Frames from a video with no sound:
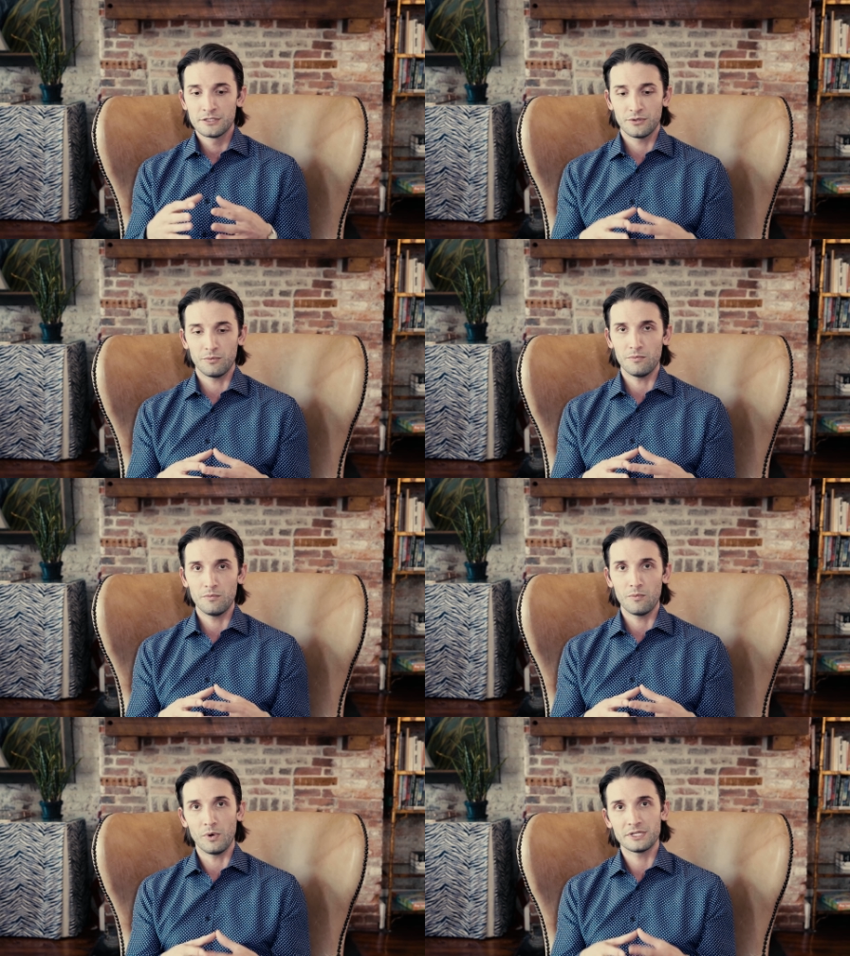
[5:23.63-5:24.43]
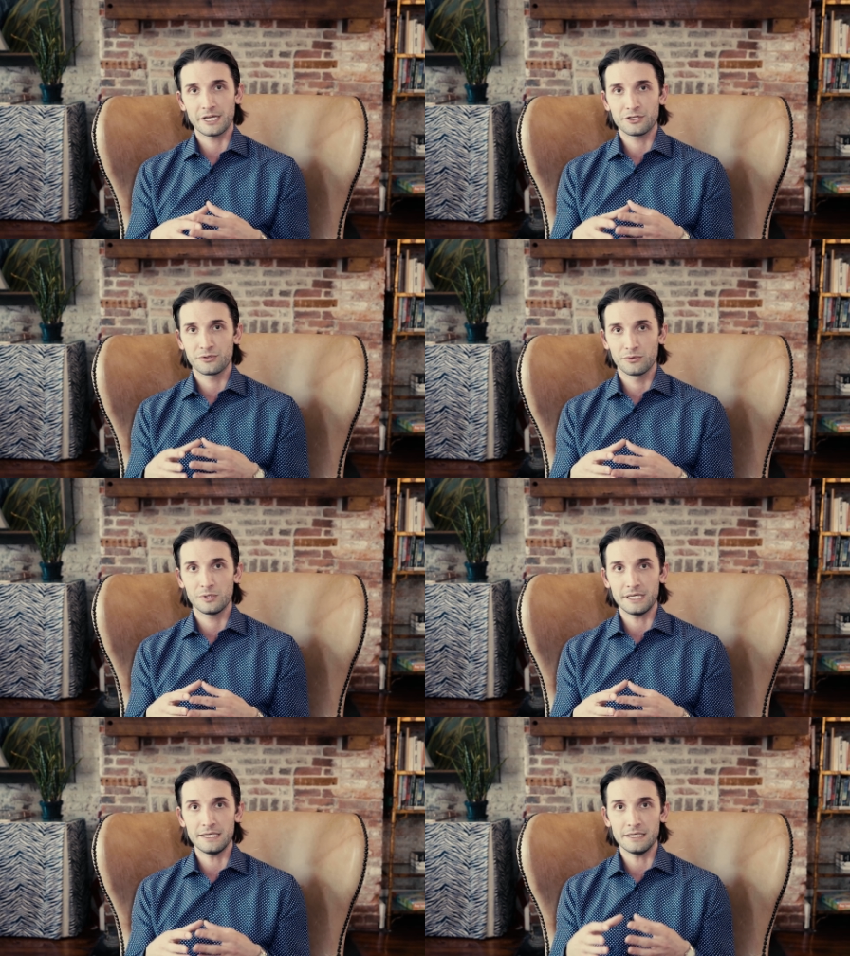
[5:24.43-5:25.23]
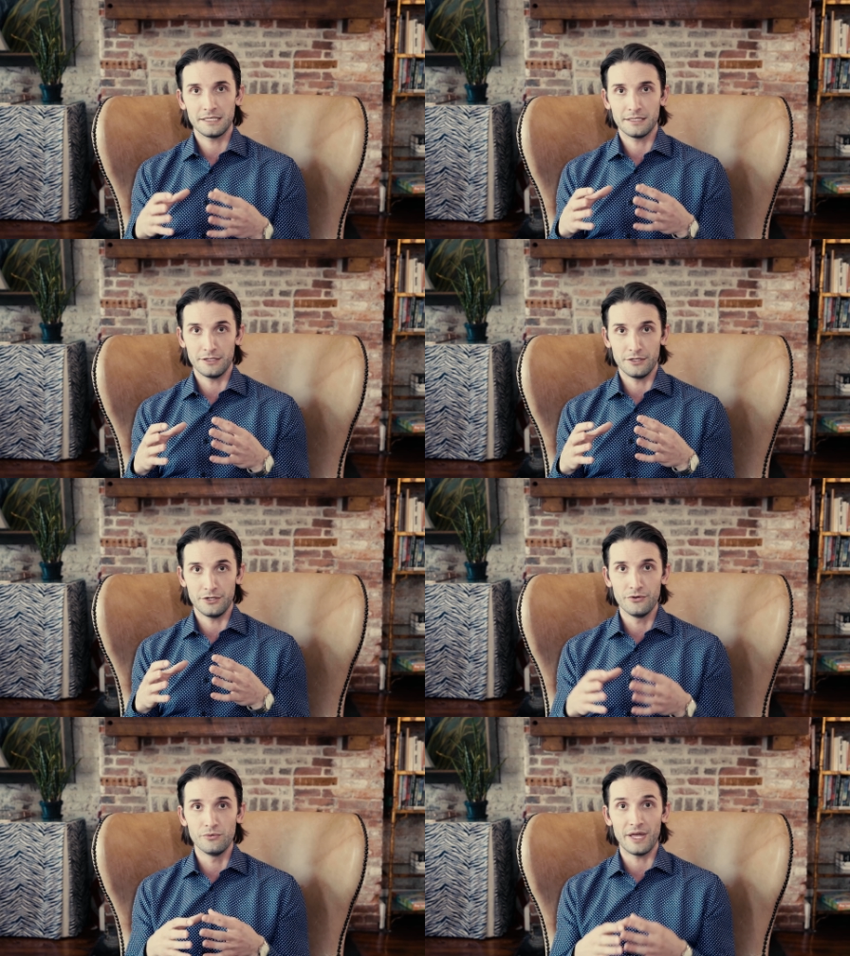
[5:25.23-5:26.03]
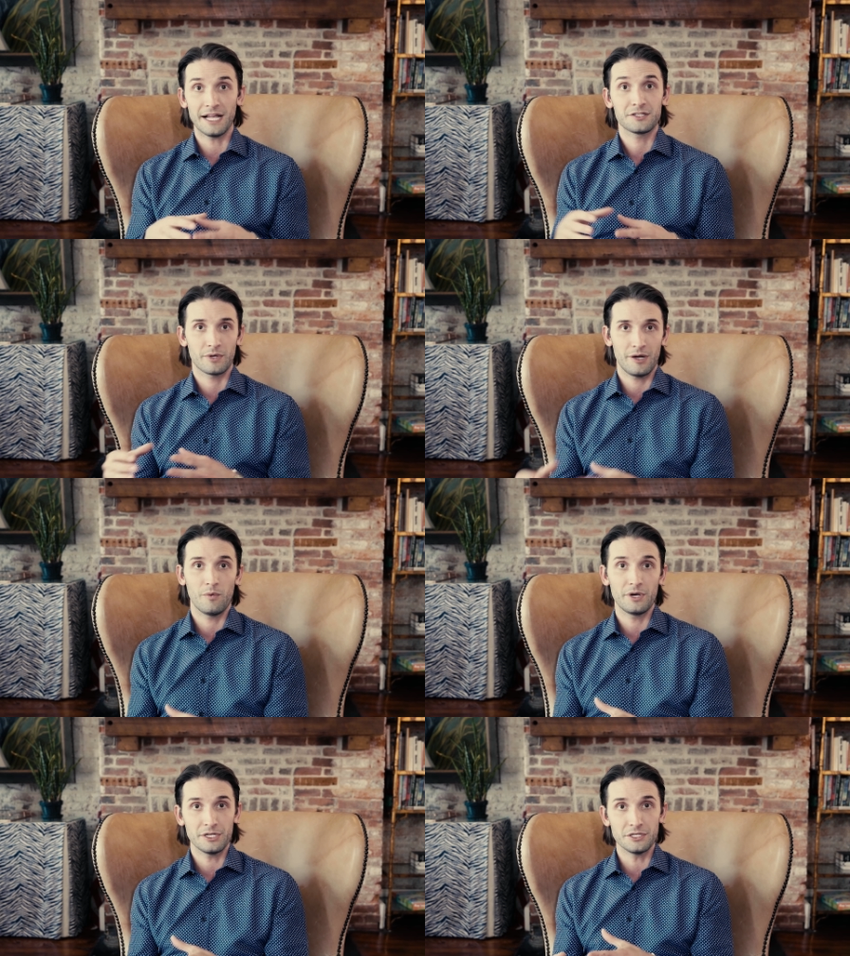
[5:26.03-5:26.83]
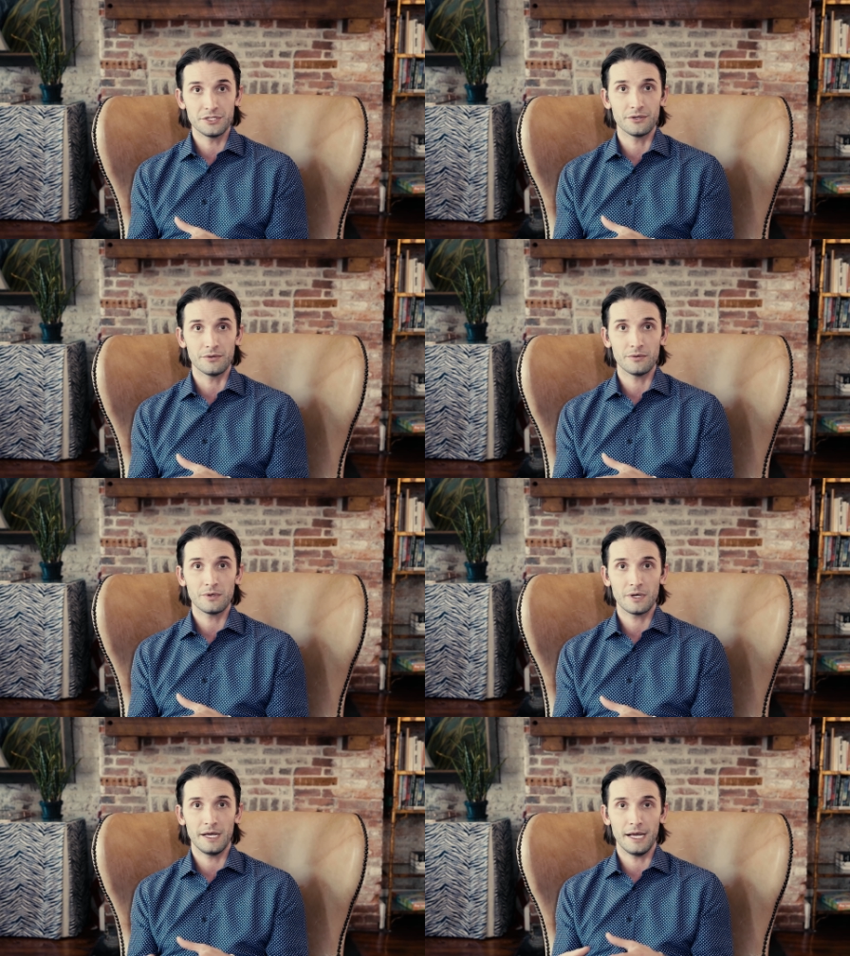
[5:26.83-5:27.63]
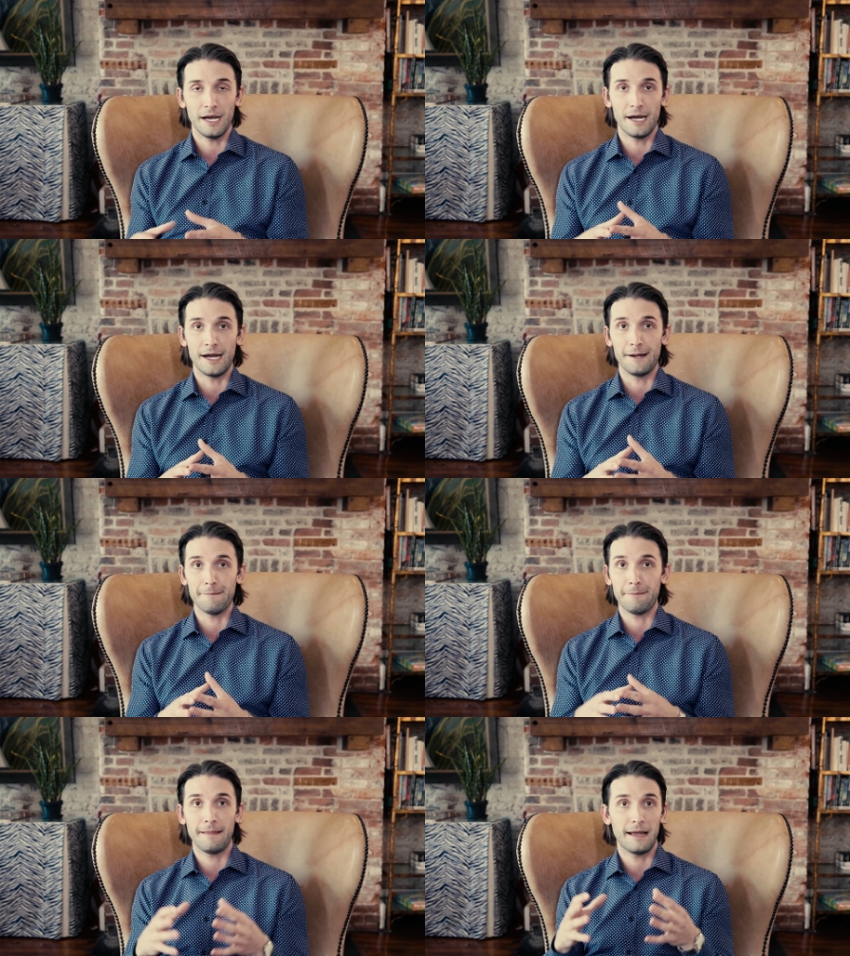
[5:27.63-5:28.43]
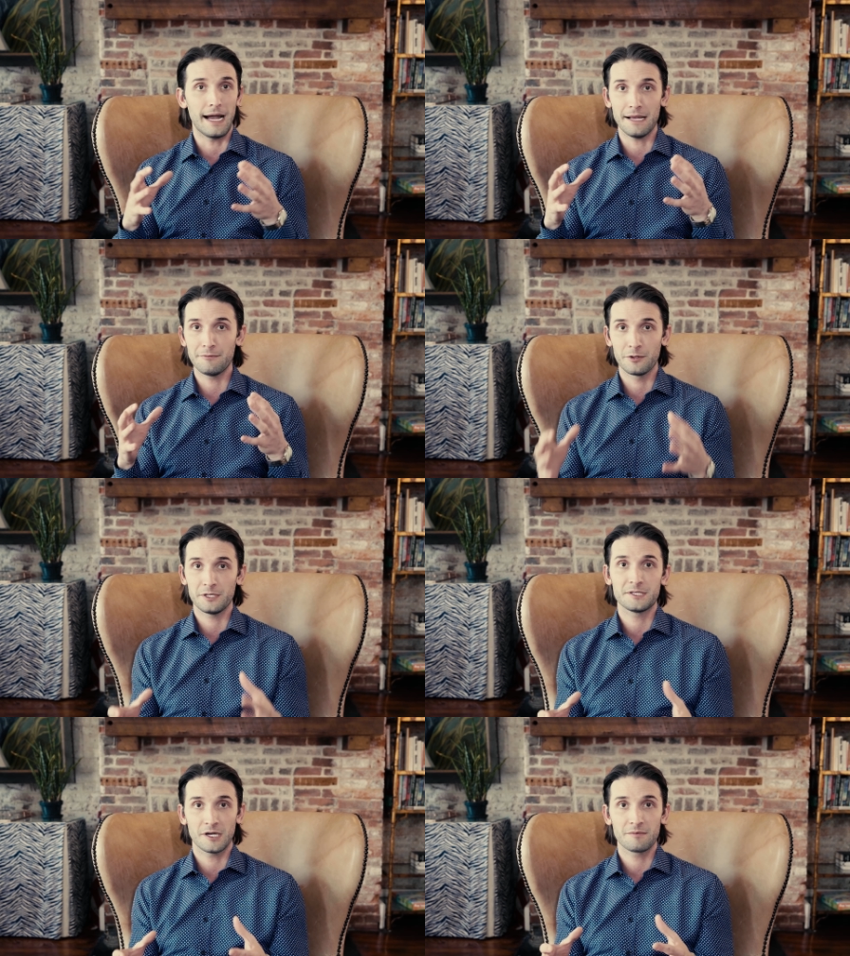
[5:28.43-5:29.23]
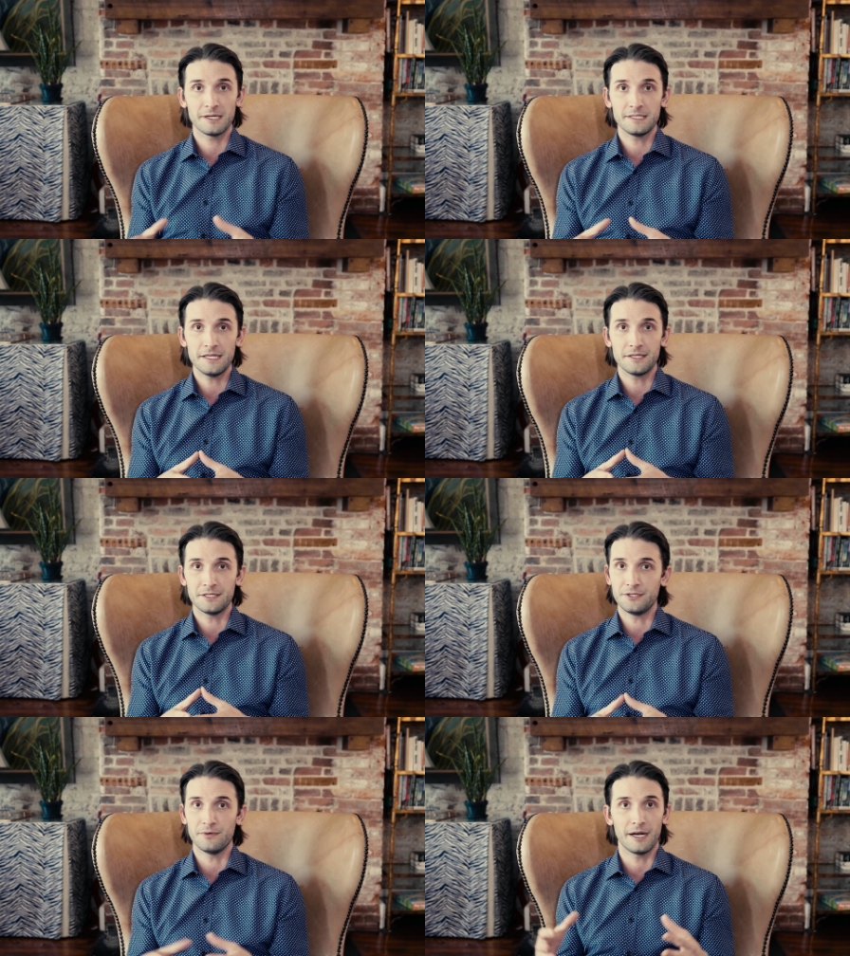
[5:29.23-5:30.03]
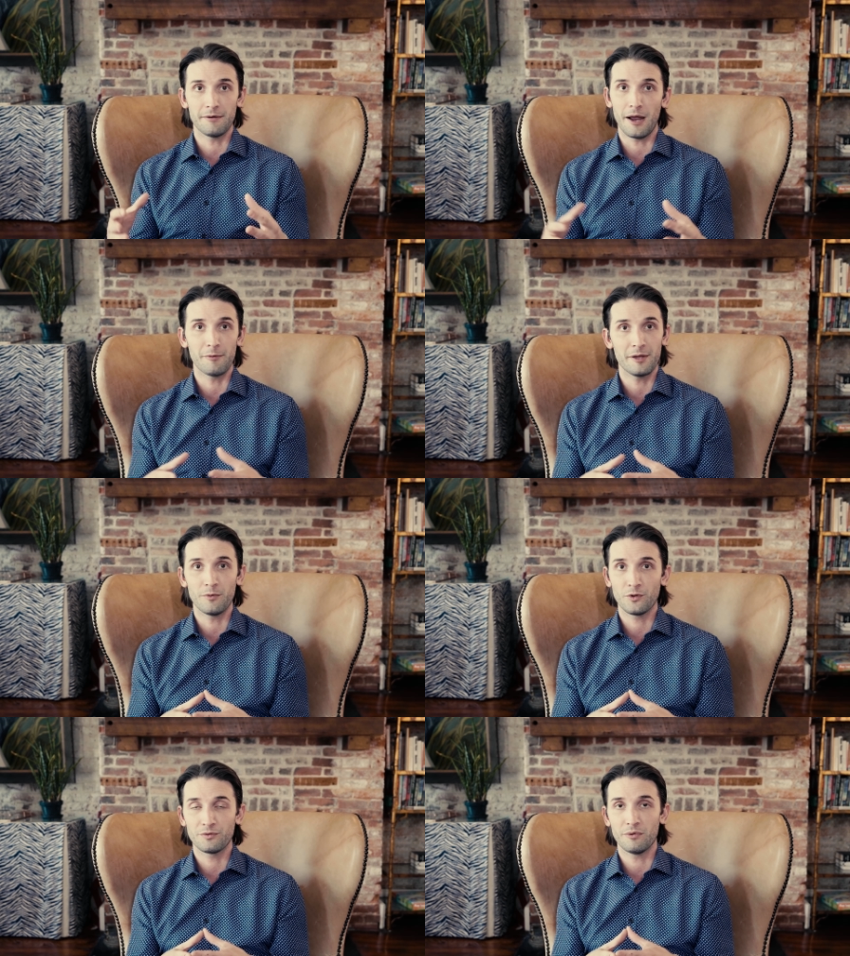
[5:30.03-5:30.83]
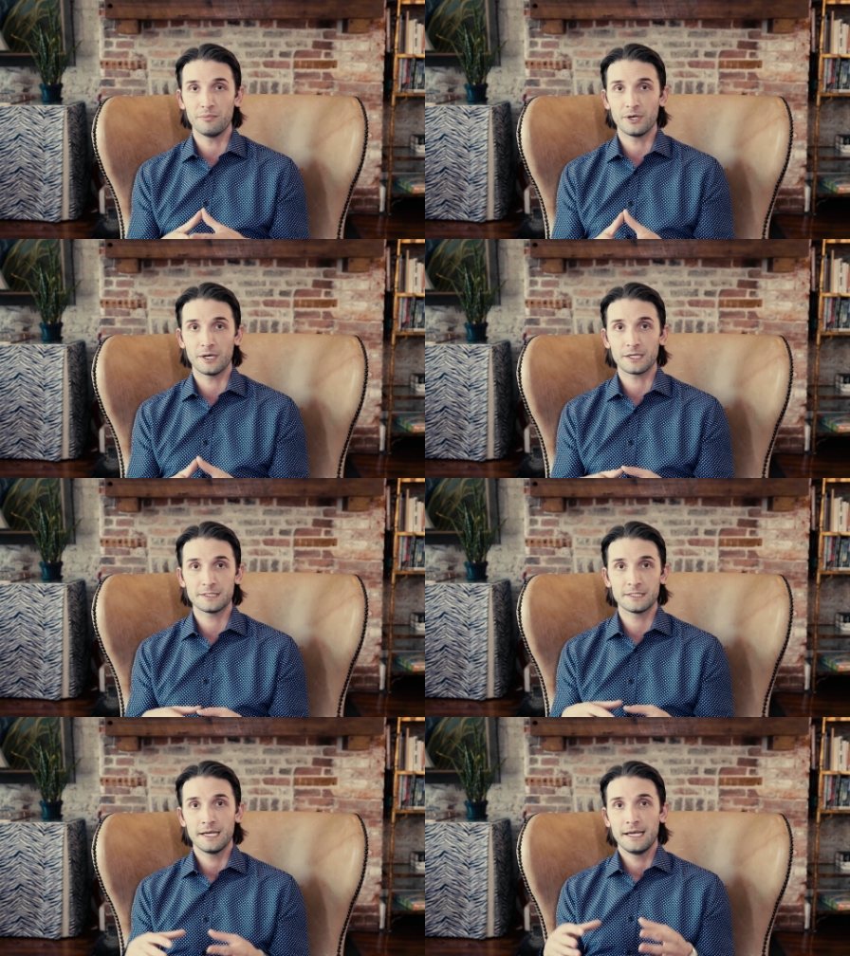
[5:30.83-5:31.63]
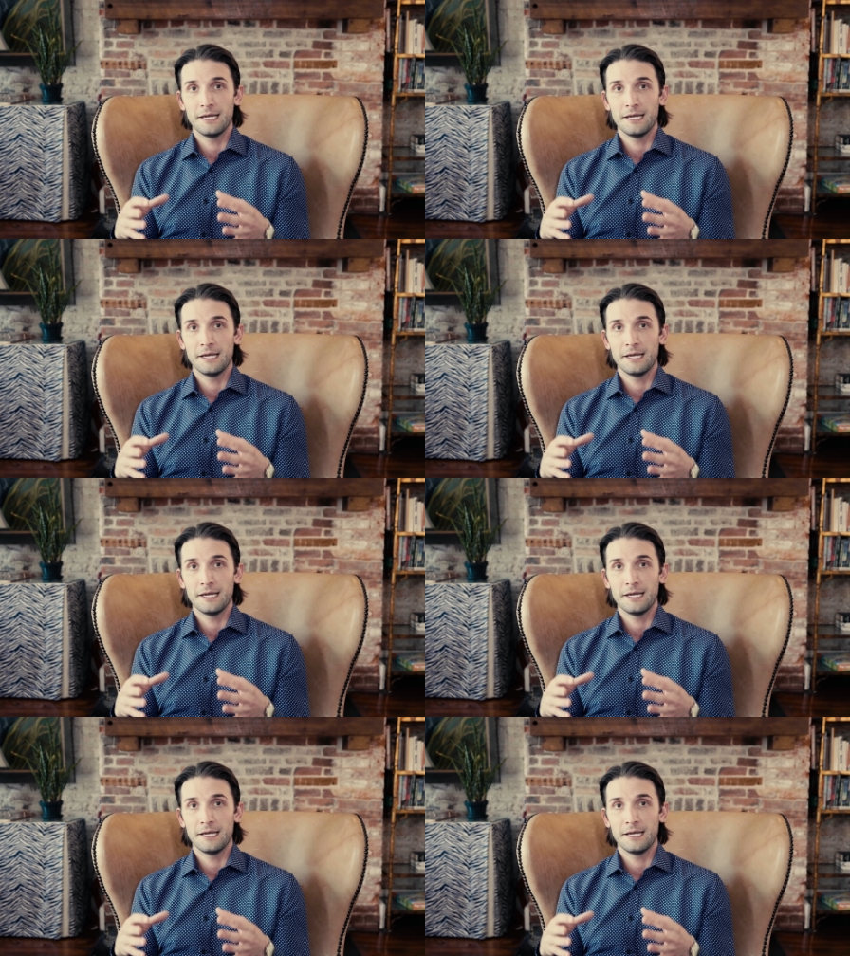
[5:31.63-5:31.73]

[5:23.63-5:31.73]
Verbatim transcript: So once I truly knew that's what I wanted to do, uh, I really sunk my teeth into it. I, I read multiple books,